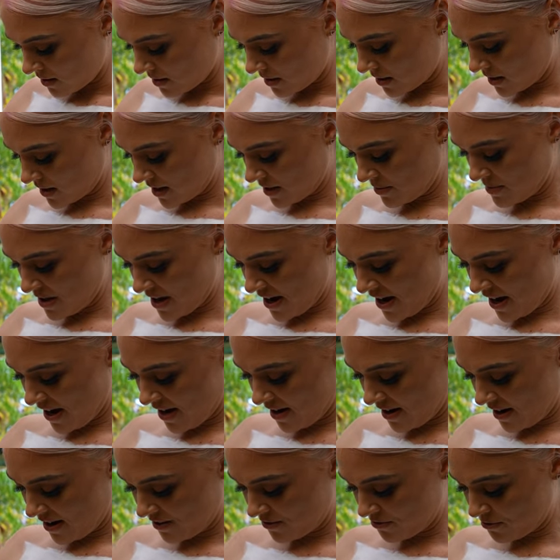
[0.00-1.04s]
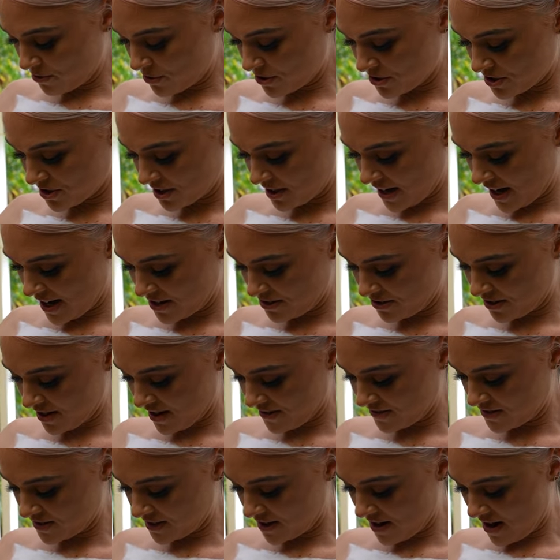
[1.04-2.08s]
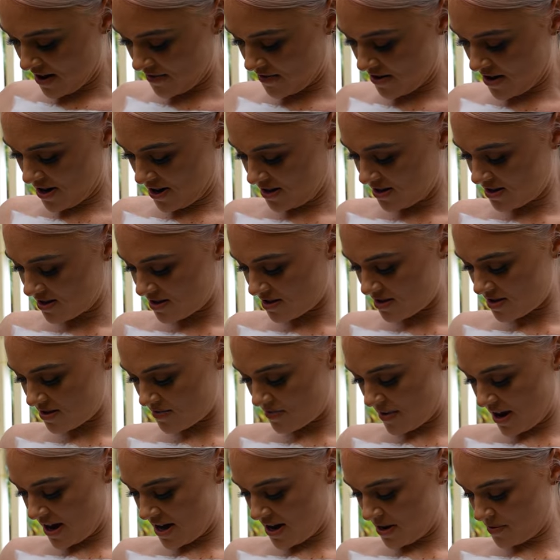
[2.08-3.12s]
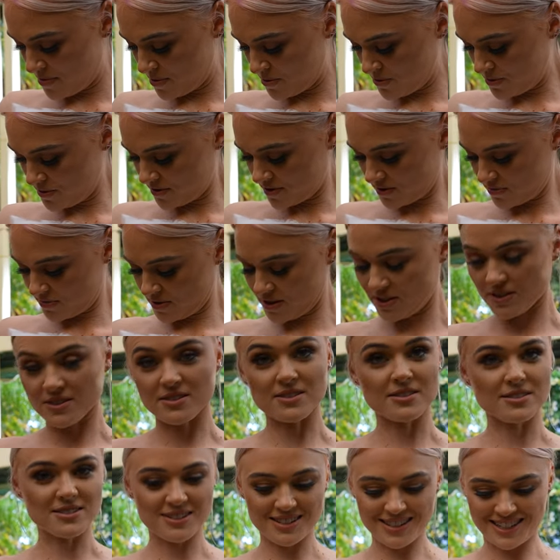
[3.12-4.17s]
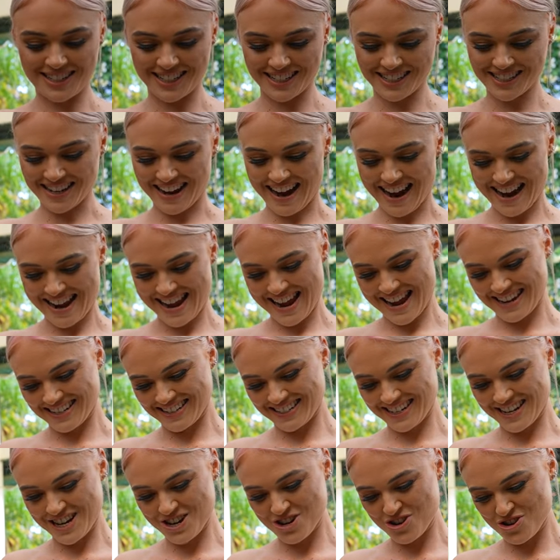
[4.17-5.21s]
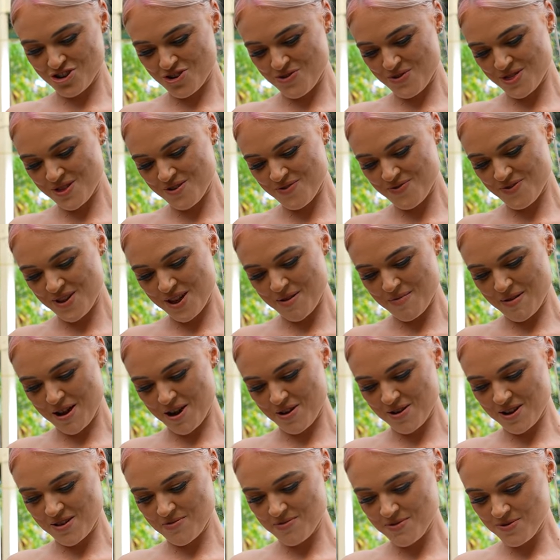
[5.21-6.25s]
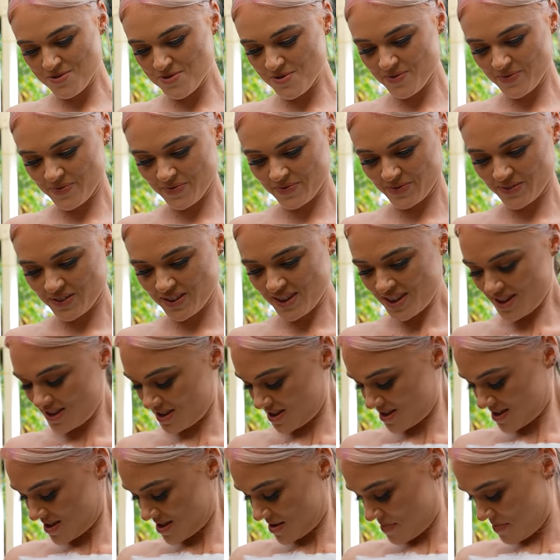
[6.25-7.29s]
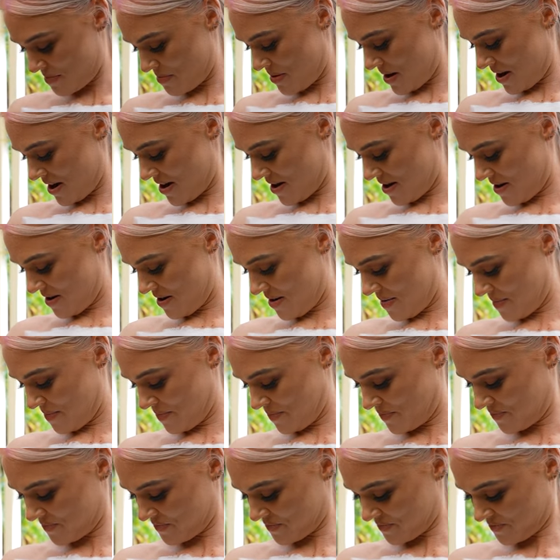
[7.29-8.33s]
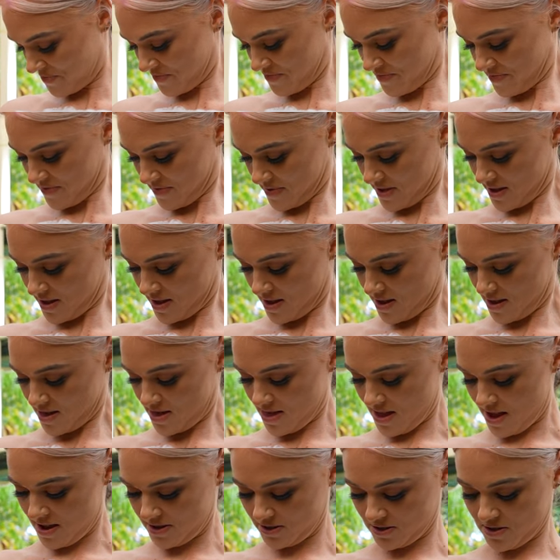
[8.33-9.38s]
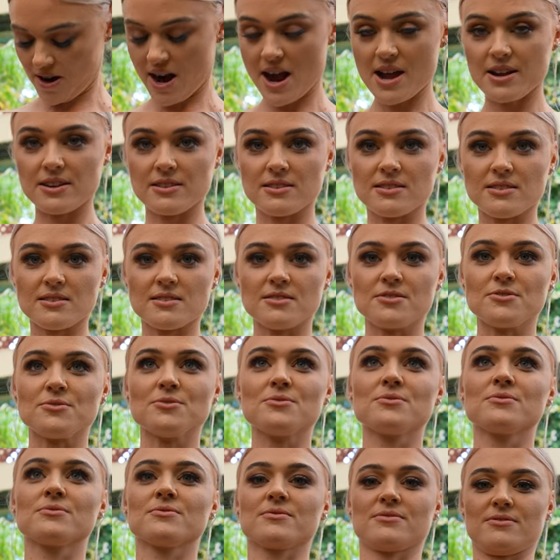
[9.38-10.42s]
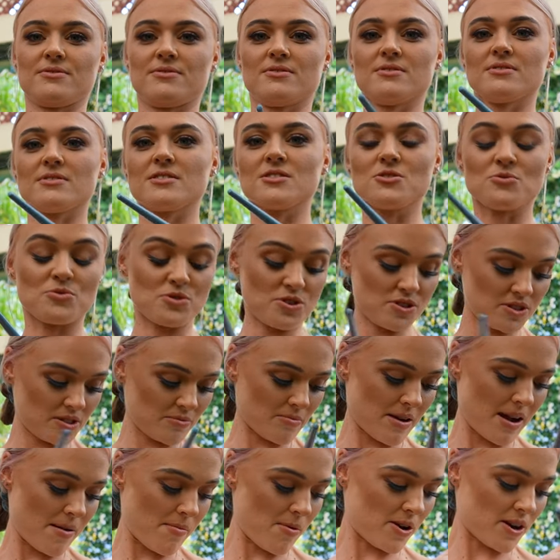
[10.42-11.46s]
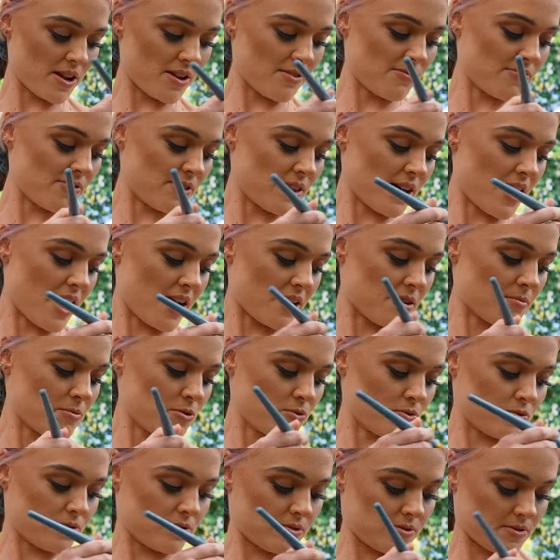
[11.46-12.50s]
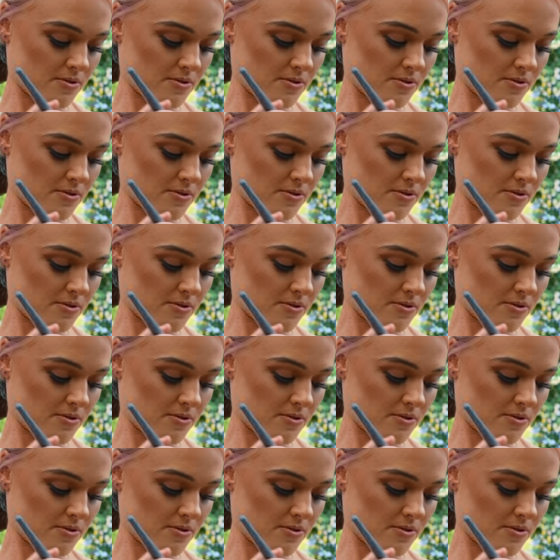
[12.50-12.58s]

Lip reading: Yeah, unfortunately I do have to cover my nipples because society has an issue with the female nipple. But that's right, it's still using my body for the animals.